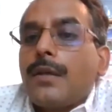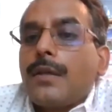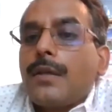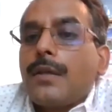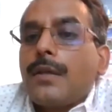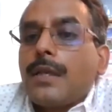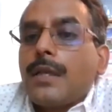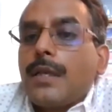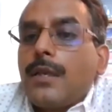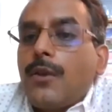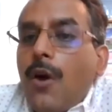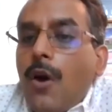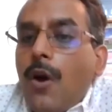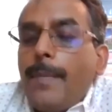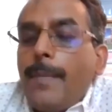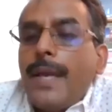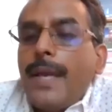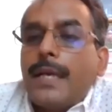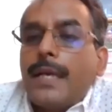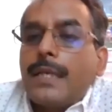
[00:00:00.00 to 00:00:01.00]

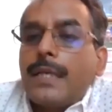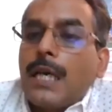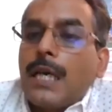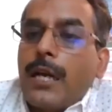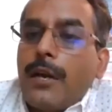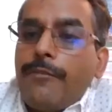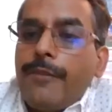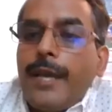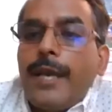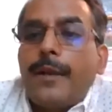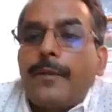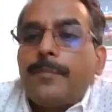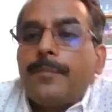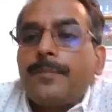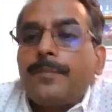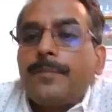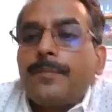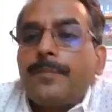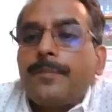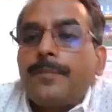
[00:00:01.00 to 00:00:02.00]
Lawmakers are aware
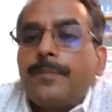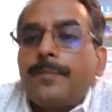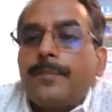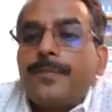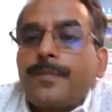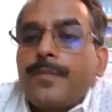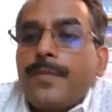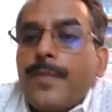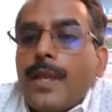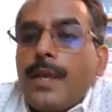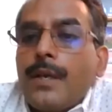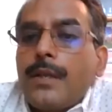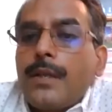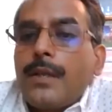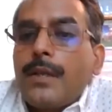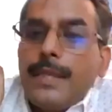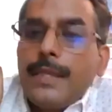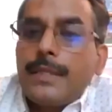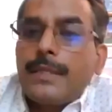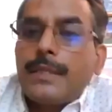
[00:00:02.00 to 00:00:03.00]
that
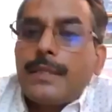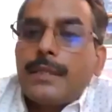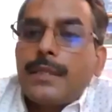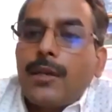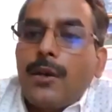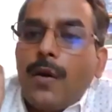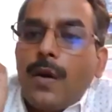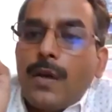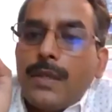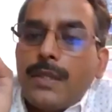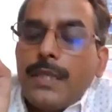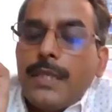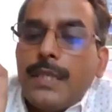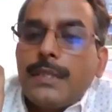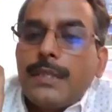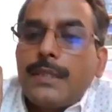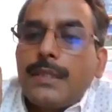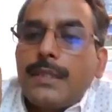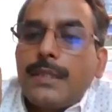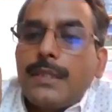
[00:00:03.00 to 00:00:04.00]
this
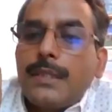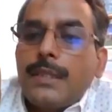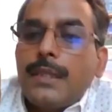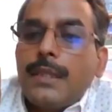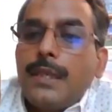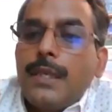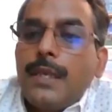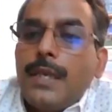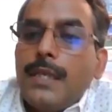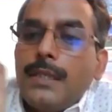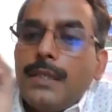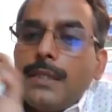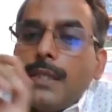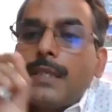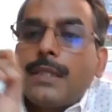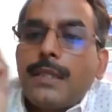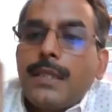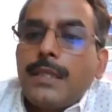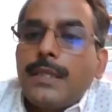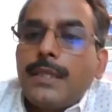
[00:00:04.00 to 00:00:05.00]
causes
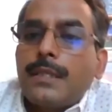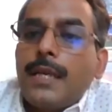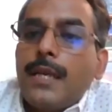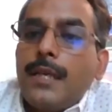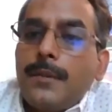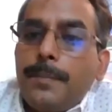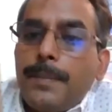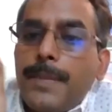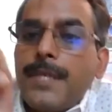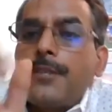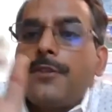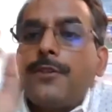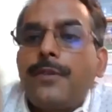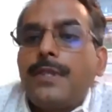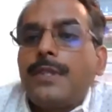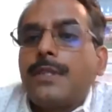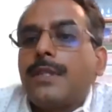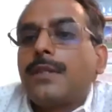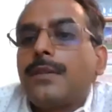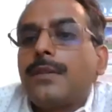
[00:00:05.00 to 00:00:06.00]
injustice and
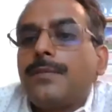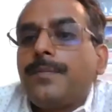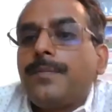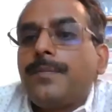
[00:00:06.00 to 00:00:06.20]
prejudice